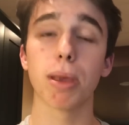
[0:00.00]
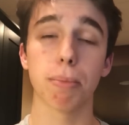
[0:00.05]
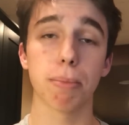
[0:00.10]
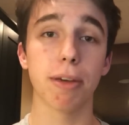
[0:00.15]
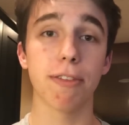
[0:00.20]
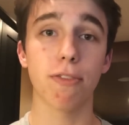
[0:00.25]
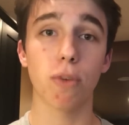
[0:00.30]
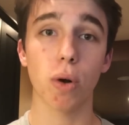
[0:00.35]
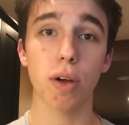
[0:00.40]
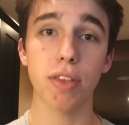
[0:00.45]

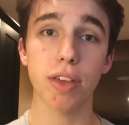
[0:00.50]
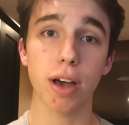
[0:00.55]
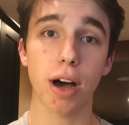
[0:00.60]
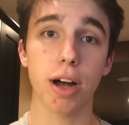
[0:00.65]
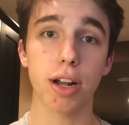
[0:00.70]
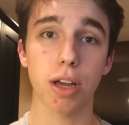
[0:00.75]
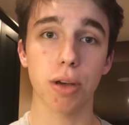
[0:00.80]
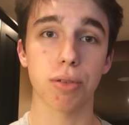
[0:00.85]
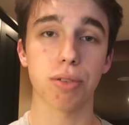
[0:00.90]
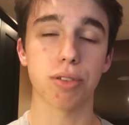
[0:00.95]
before the
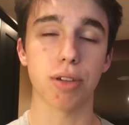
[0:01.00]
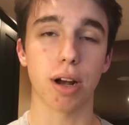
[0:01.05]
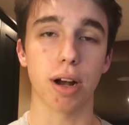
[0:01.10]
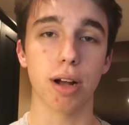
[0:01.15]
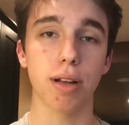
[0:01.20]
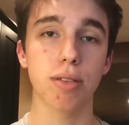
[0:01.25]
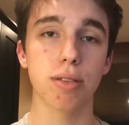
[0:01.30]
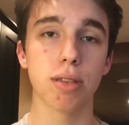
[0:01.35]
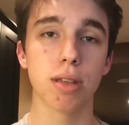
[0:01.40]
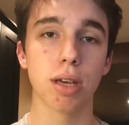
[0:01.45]
audio
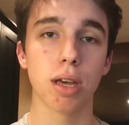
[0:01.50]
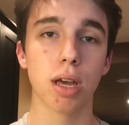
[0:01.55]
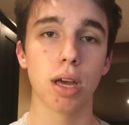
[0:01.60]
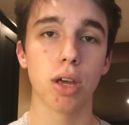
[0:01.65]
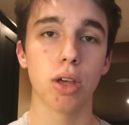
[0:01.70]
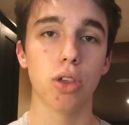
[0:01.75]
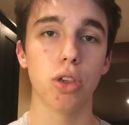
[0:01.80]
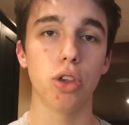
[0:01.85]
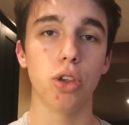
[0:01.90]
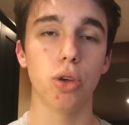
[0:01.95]
starts,
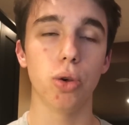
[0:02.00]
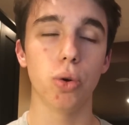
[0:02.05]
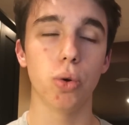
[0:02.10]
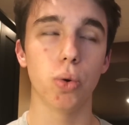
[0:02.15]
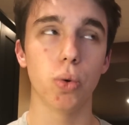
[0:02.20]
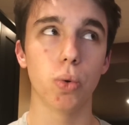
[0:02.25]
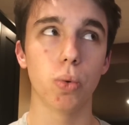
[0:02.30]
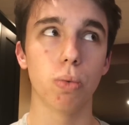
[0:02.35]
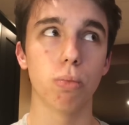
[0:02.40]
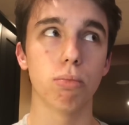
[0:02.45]

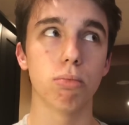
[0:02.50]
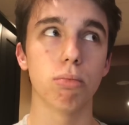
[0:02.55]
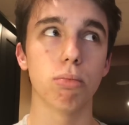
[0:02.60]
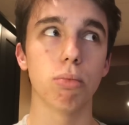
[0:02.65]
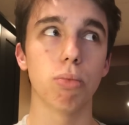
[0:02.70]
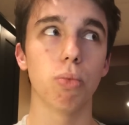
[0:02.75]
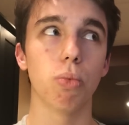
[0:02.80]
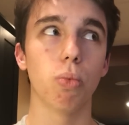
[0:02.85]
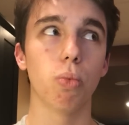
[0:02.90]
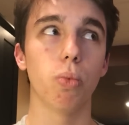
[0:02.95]
you
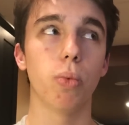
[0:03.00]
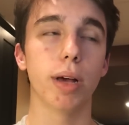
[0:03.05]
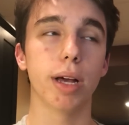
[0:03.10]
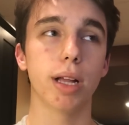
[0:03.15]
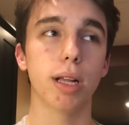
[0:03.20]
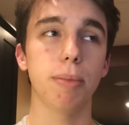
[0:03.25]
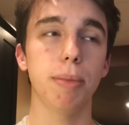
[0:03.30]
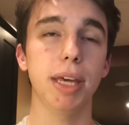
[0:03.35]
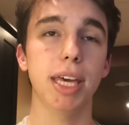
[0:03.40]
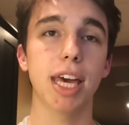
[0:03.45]

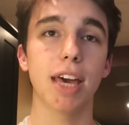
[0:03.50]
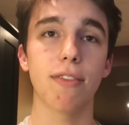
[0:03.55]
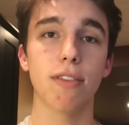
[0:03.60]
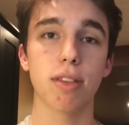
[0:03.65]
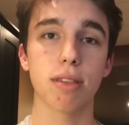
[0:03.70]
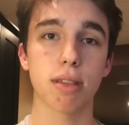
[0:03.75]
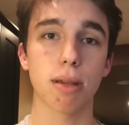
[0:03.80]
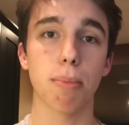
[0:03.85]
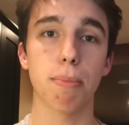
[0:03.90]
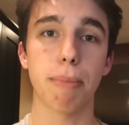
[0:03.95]
will be
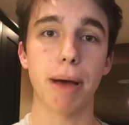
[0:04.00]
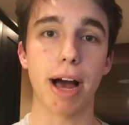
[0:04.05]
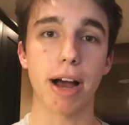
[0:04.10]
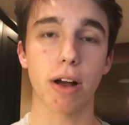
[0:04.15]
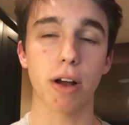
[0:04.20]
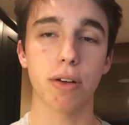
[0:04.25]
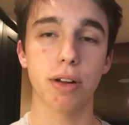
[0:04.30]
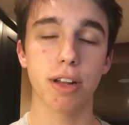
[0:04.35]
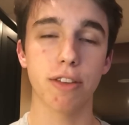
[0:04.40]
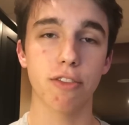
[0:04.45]
given some
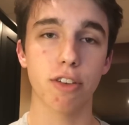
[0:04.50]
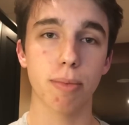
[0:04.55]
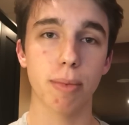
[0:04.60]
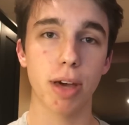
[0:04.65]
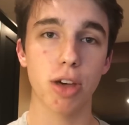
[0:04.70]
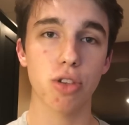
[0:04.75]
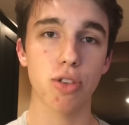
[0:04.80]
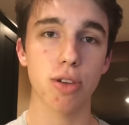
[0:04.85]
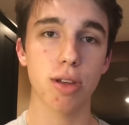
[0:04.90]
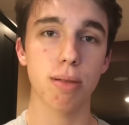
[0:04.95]
background
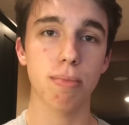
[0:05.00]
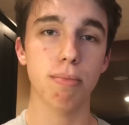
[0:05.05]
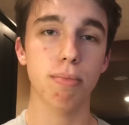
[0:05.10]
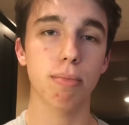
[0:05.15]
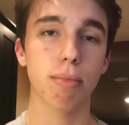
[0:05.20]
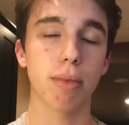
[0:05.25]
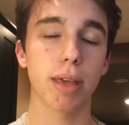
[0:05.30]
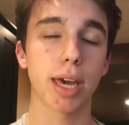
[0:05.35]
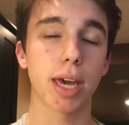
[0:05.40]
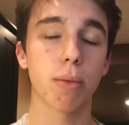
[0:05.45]
information,
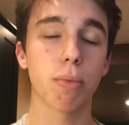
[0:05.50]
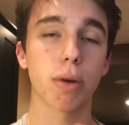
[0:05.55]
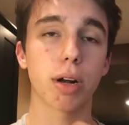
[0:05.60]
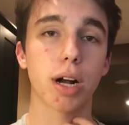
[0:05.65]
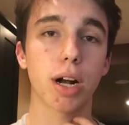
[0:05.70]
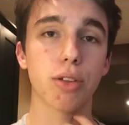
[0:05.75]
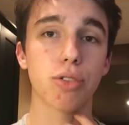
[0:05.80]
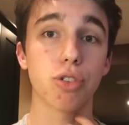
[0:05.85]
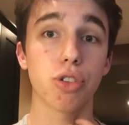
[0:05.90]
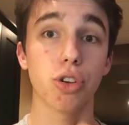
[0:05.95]
like in
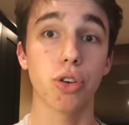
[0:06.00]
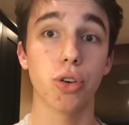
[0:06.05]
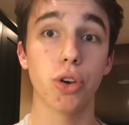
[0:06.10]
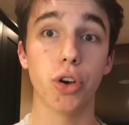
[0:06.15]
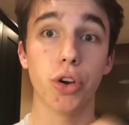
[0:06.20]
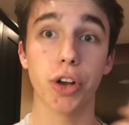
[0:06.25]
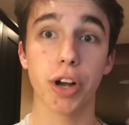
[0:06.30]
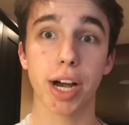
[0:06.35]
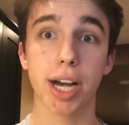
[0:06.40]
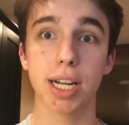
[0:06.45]
regards to
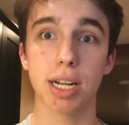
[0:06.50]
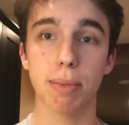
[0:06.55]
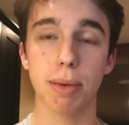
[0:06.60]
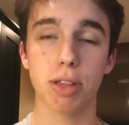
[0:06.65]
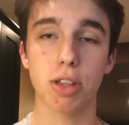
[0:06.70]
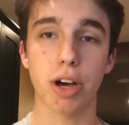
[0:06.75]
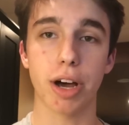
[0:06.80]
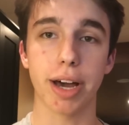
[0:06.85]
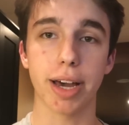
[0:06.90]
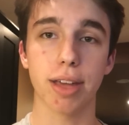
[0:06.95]
who you're going to be
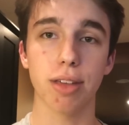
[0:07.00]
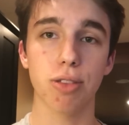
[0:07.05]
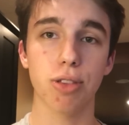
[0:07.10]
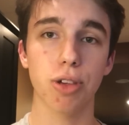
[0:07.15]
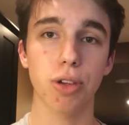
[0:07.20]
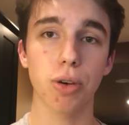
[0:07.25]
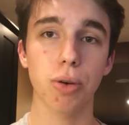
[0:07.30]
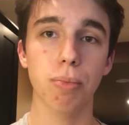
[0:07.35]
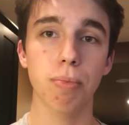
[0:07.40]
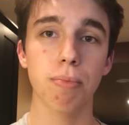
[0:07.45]
talking
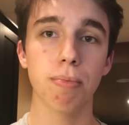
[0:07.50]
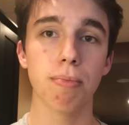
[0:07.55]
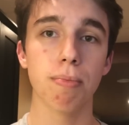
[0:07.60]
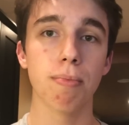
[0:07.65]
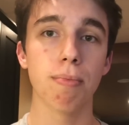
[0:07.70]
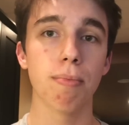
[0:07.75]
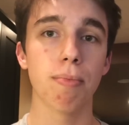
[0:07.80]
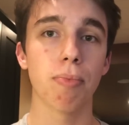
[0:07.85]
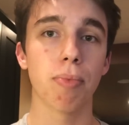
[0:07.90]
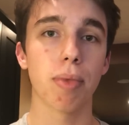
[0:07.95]
to,
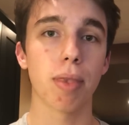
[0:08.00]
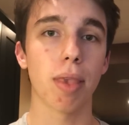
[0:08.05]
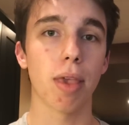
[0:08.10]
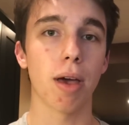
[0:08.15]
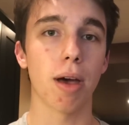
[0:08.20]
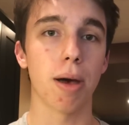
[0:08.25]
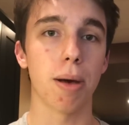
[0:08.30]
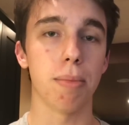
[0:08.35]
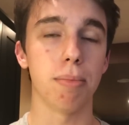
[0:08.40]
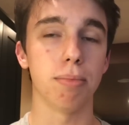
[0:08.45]

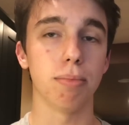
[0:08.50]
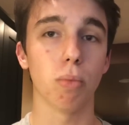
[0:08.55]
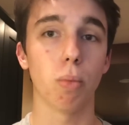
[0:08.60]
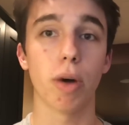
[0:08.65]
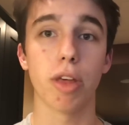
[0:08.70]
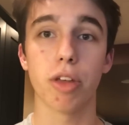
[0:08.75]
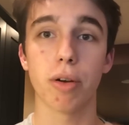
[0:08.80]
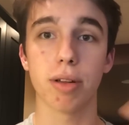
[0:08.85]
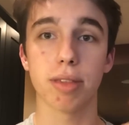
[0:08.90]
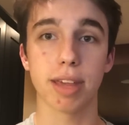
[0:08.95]
um,
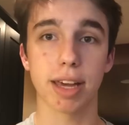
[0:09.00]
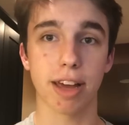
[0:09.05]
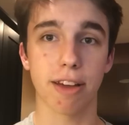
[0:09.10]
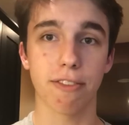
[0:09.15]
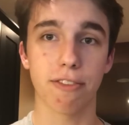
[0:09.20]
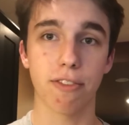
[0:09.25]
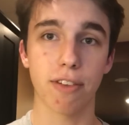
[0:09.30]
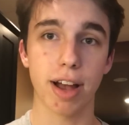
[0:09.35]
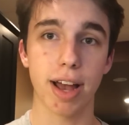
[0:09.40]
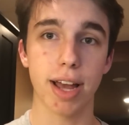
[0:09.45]
whether it's like a
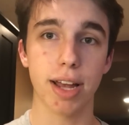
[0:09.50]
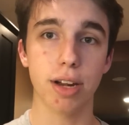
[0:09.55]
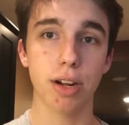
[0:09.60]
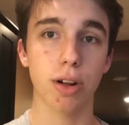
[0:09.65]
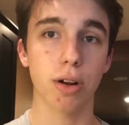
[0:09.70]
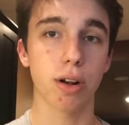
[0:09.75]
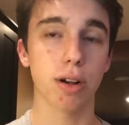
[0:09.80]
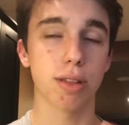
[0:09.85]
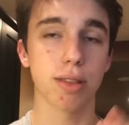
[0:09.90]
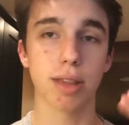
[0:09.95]
friend
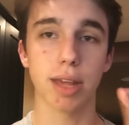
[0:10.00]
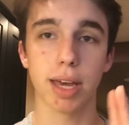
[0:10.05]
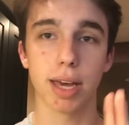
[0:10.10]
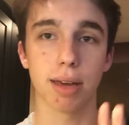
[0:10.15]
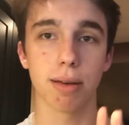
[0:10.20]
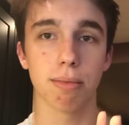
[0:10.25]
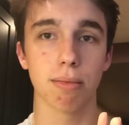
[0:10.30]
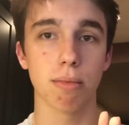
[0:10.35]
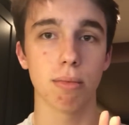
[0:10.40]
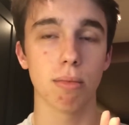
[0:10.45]
or it's
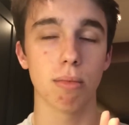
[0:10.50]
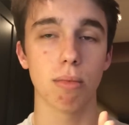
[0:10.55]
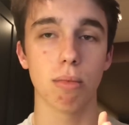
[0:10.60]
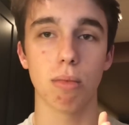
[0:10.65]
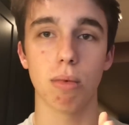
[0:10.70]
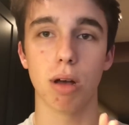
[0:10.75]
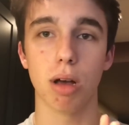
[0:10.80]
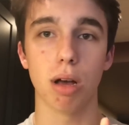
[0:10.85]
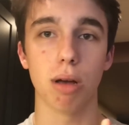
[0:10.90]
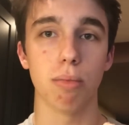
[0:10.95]
like
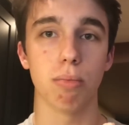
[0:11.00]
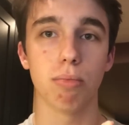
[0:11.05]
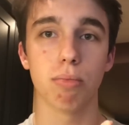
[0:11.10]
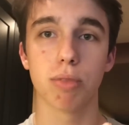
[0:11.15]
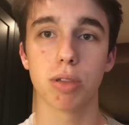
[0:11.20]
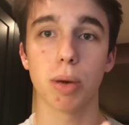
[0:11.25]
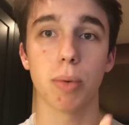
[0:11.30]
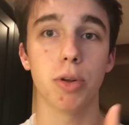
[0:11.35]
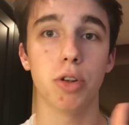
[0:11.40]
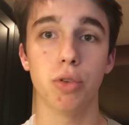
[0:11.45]
um,
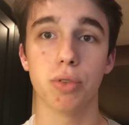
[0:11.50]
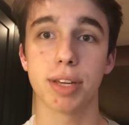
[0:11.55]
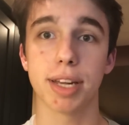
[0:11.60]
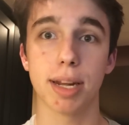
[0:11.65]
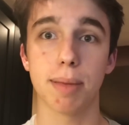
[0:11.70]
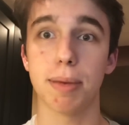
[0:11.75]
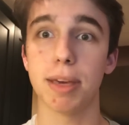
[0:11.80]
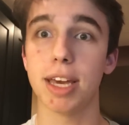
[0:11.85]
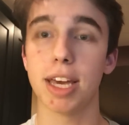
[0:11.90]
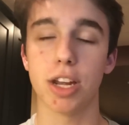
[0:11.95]
someone who's going
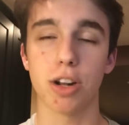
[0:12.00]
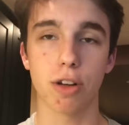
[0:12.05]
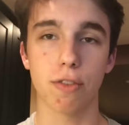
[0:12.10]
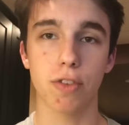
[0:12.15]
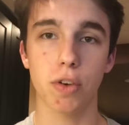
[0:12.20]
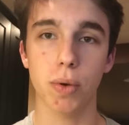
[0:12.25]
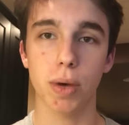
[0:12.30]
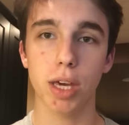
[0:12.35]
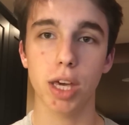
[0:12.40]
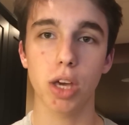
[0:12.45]
to be
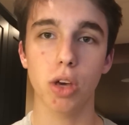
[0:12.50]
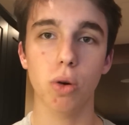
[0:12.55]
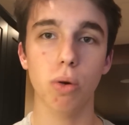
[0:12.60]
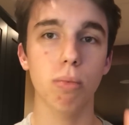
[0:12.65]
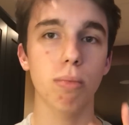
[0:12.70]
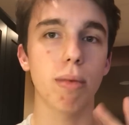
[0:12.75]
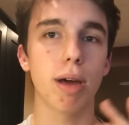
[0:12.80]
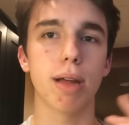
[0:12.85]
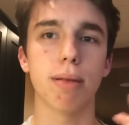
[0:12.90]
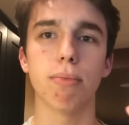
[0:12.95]
interviewing
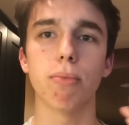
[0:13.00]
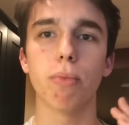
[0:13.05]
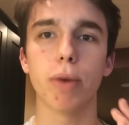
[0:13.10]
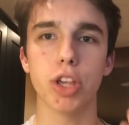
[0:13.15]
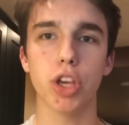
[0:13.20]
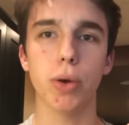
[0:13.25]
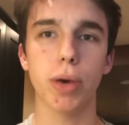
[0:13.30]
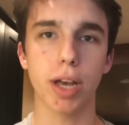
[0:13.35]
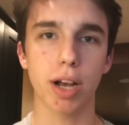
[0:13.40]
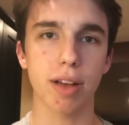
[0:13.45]
you. And
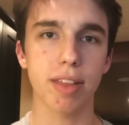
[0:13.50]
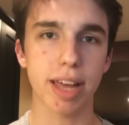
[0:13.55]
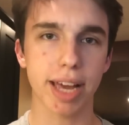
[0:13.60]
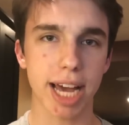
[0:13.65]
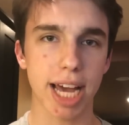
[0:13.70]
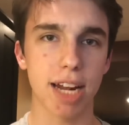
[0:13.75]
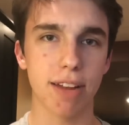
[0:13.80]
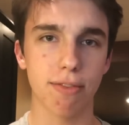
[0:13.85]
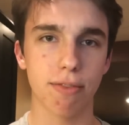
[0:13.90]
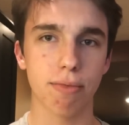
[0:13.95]
when you hear that
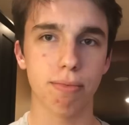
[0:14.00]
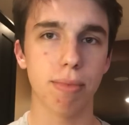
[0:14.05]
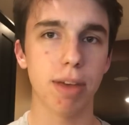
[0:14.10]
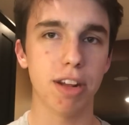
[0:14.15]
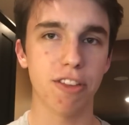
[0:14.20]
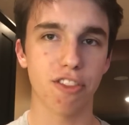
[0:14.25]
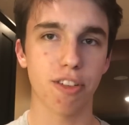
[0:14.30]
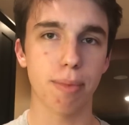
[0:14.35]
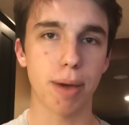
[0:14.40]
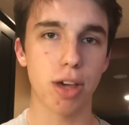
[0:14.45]
kind of
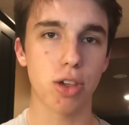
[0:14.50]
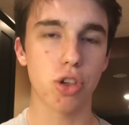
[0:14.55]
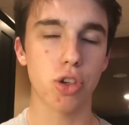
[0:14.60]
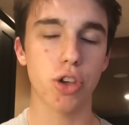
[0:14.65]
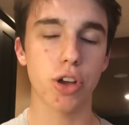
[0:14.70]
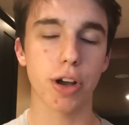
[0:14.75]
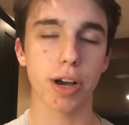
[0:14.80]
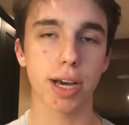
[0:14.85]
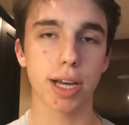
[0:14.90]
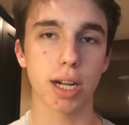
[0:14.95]

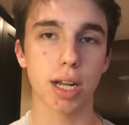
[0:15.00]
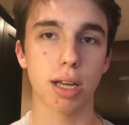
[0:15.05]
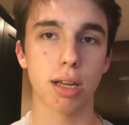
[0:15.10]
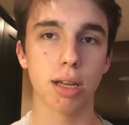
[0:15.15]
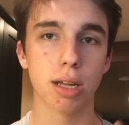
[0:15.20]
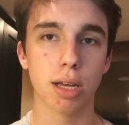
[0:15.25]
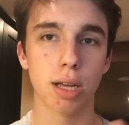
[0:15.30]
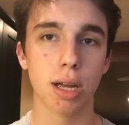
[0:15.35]
information, you're going to